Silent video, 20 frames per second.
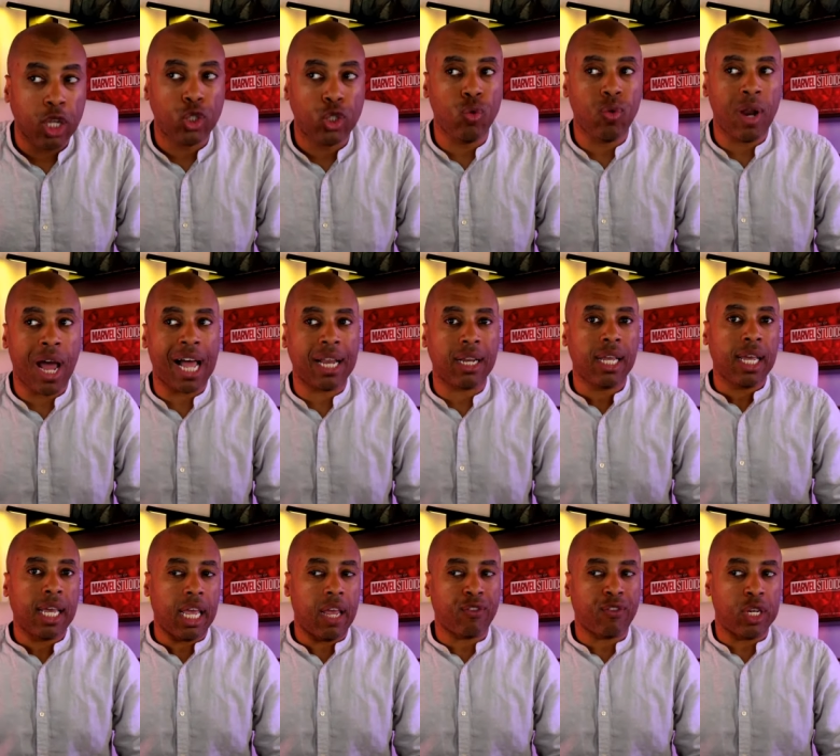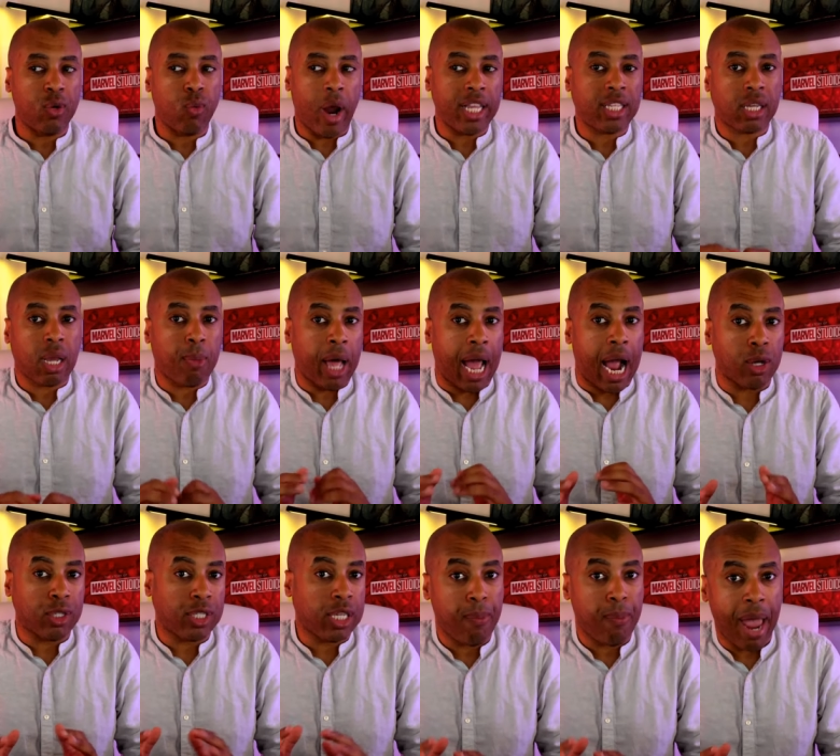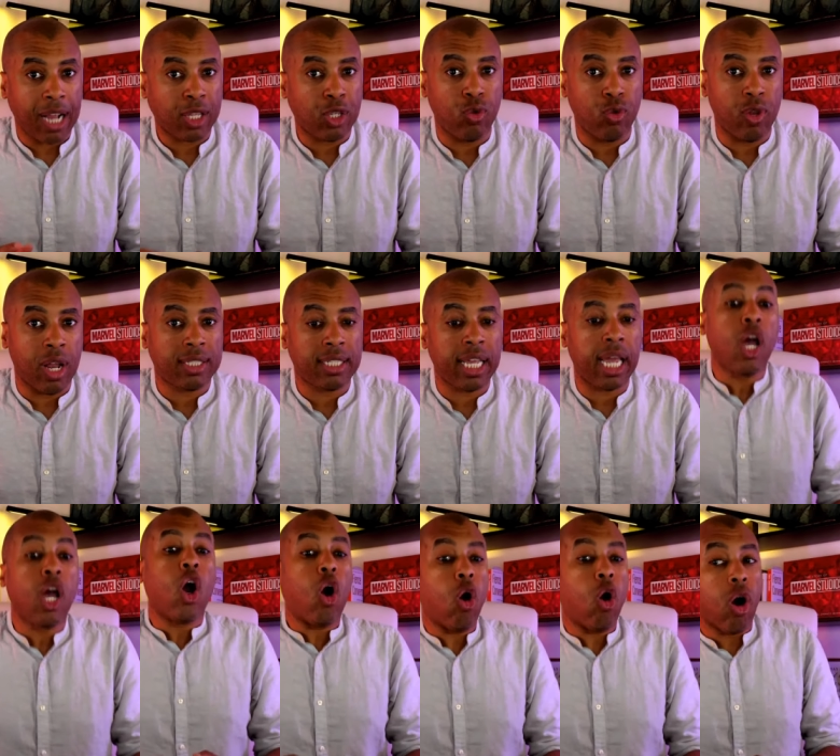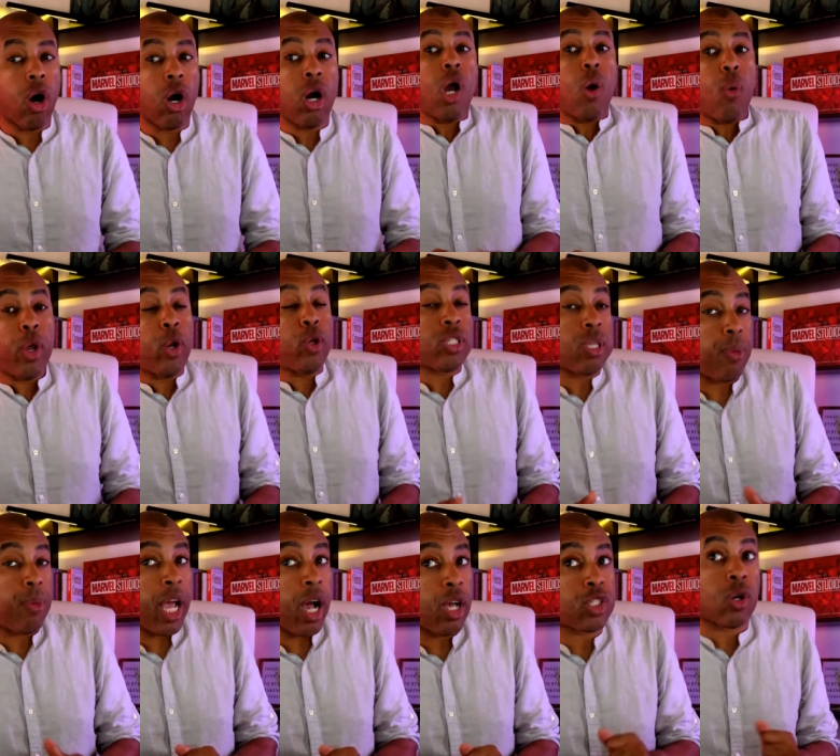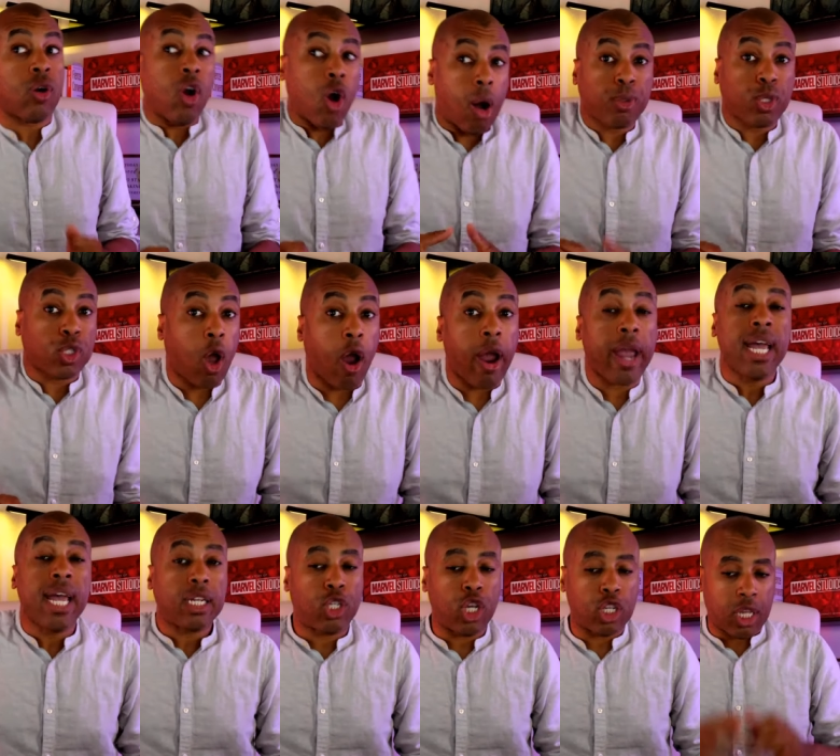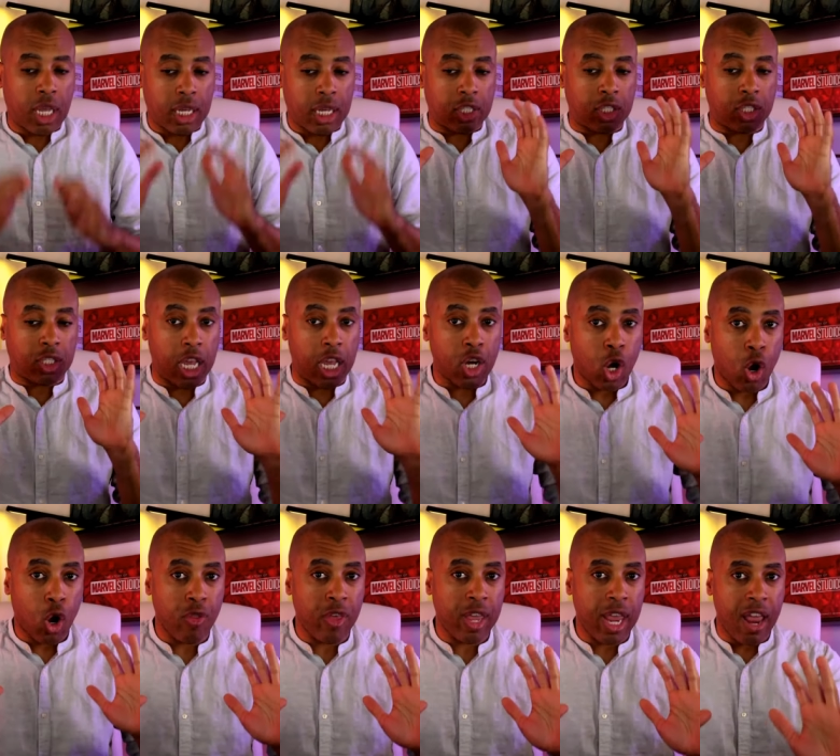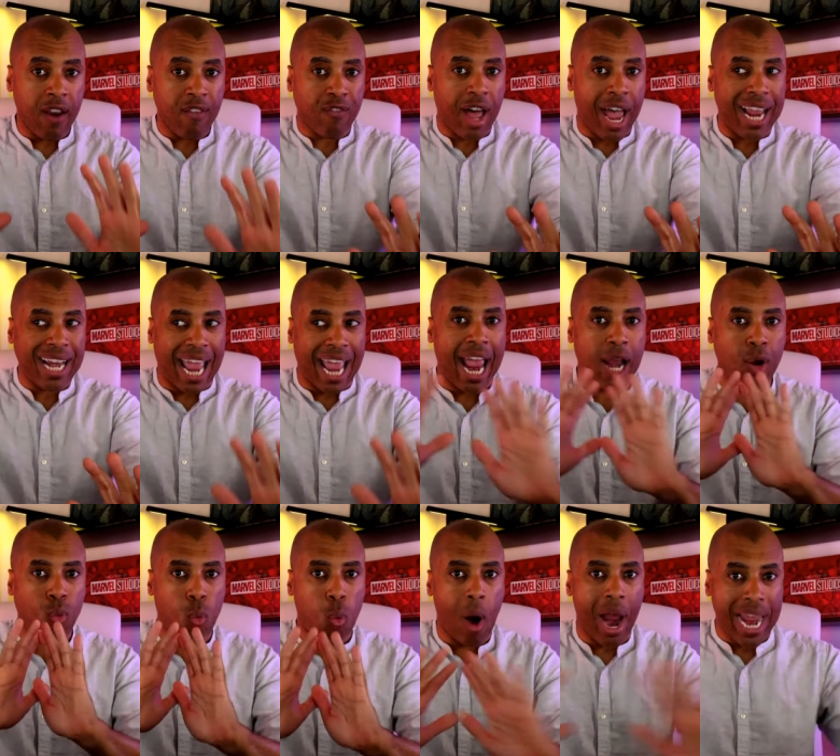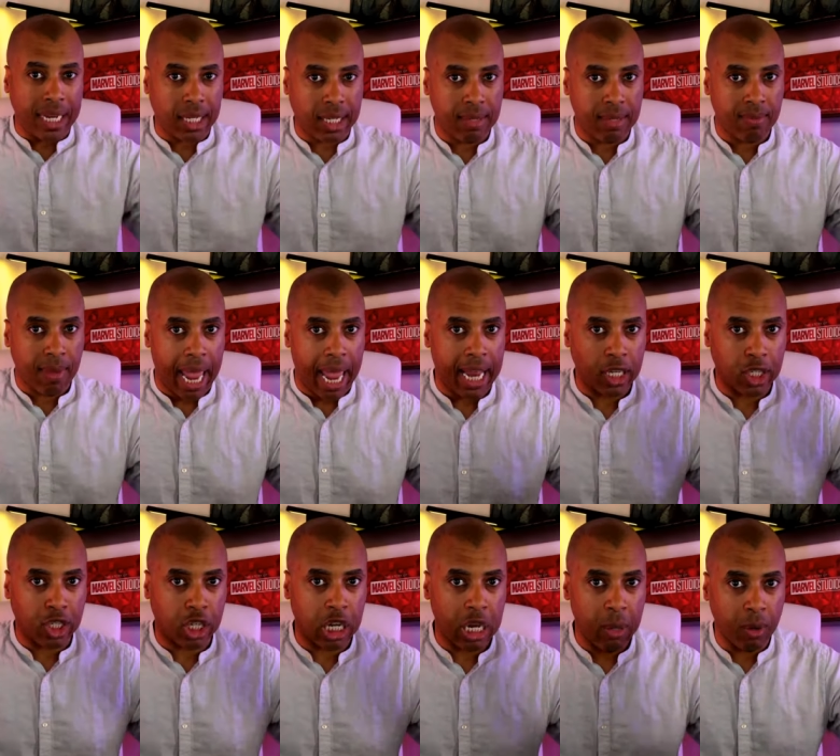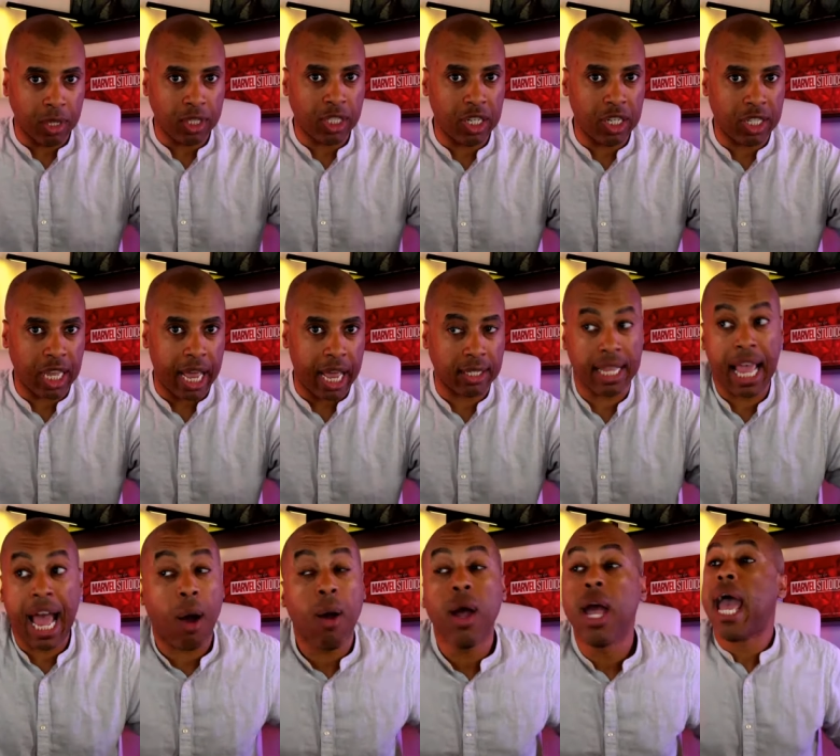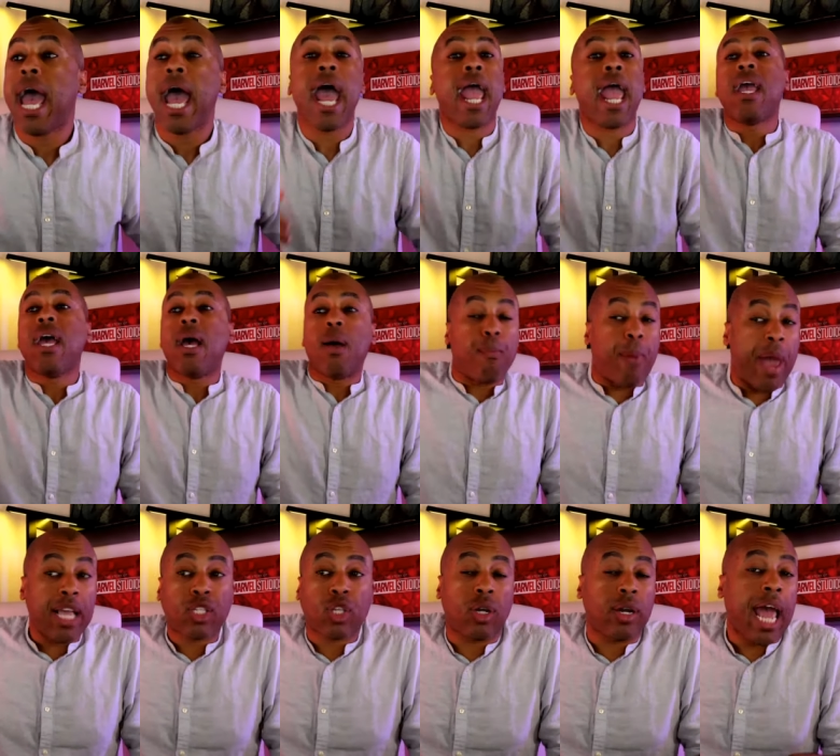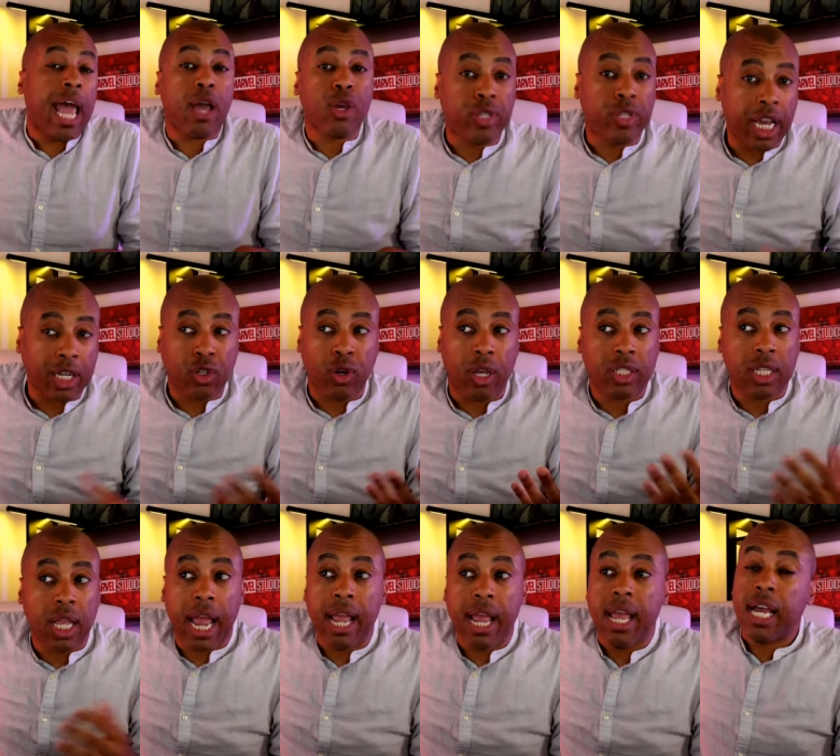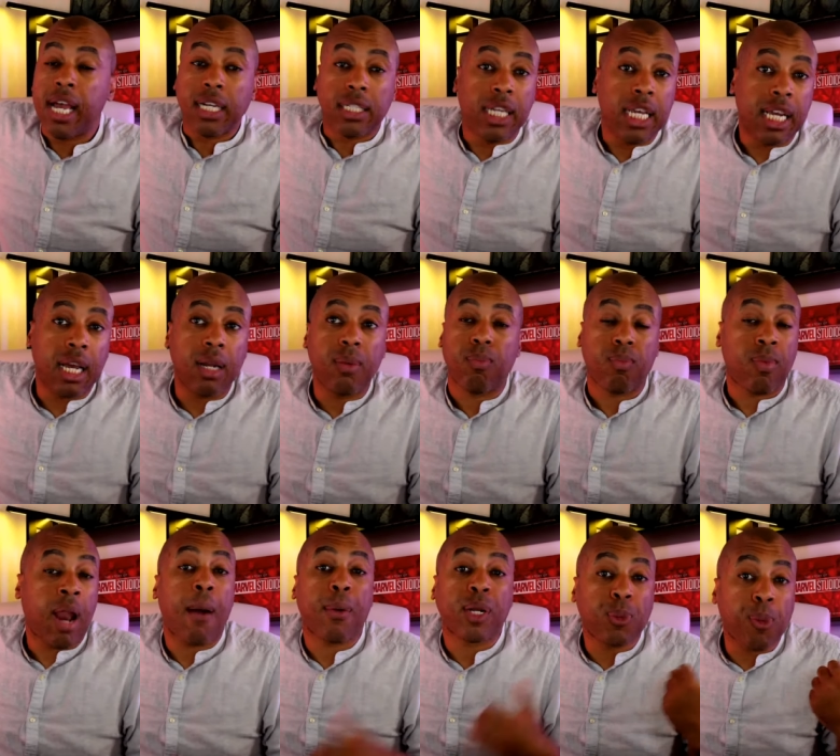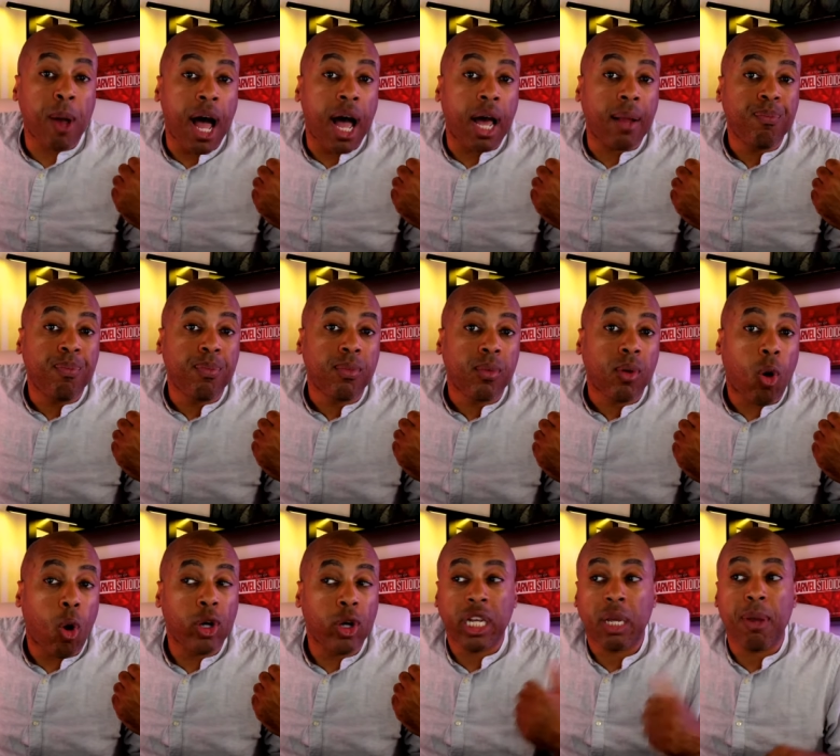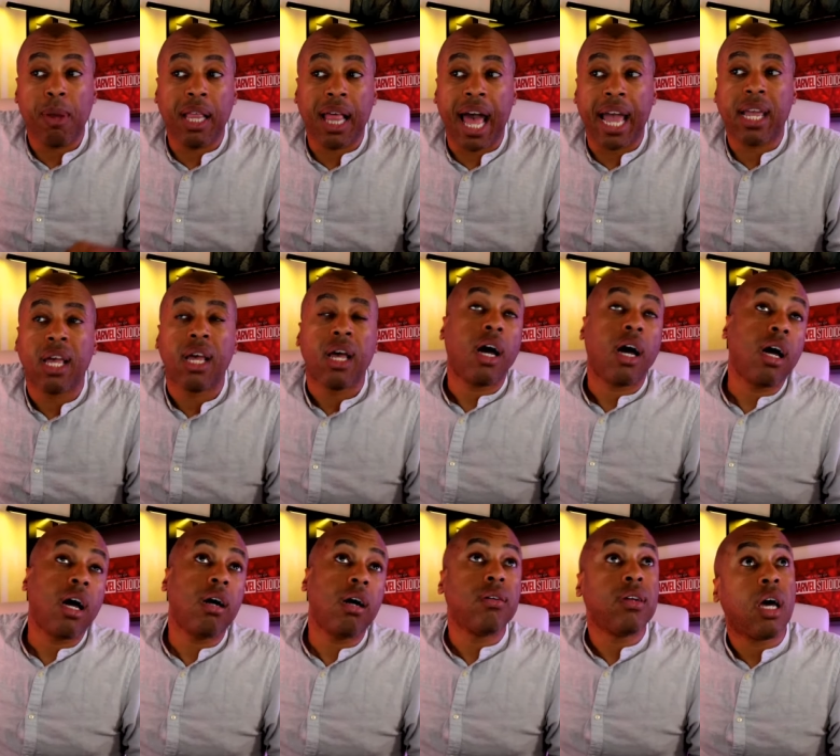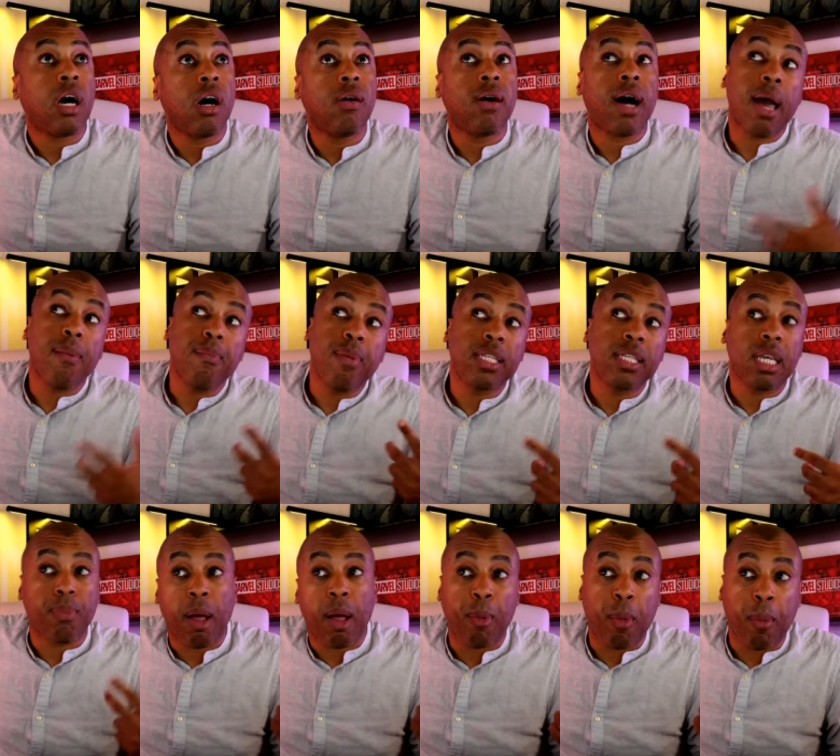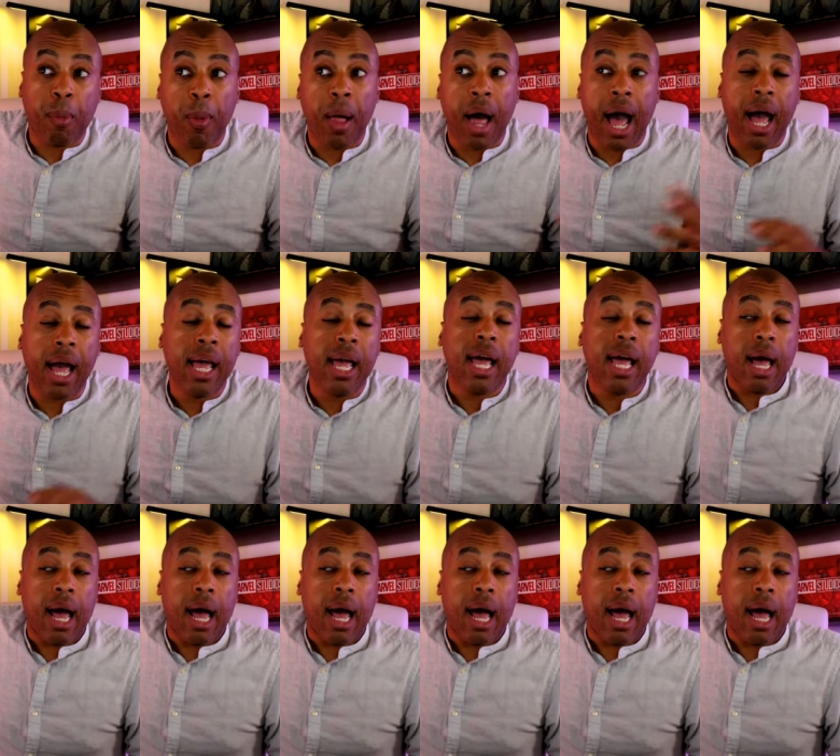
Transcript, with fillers: Do not, if she waits a couple hours to get back to you, do not say, or we do something else, or I'm so sorry. Just send her the invite and wait and see what she says. Now, hey, based on how you text her yesterday, she could not respond, or she could be like, oh no, I'm busy, blah, blah, blah.